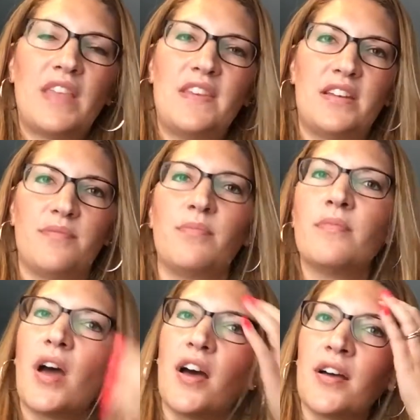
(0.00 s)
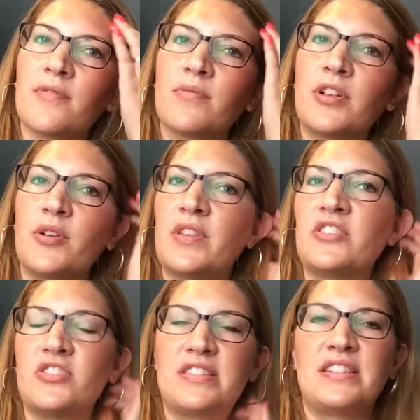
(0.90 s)
the uh,
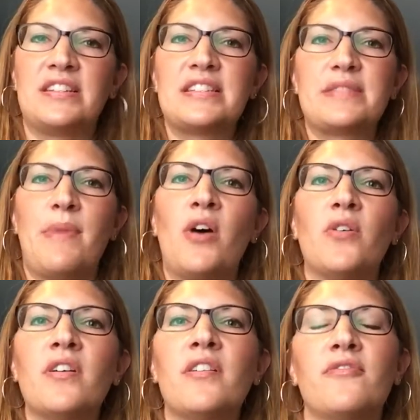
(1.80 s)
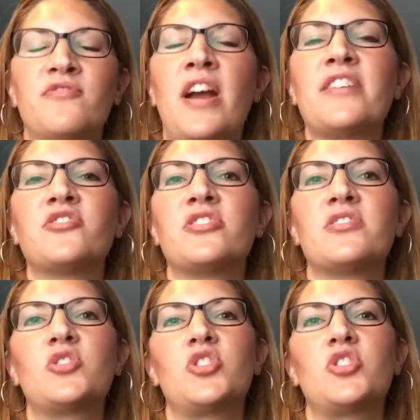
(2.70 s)
clothing just didn't smell fresh.